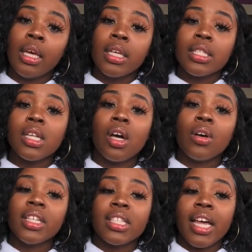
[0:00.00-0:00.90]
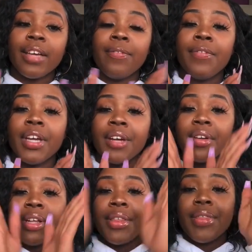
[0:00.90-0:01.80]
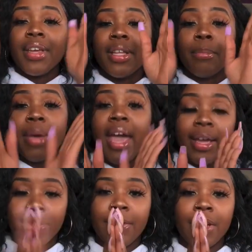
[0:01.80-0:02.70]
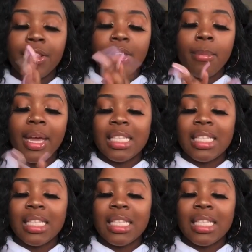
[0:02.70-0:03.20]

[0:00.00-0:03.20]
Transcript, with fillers: So it's like very thin back, very thin back.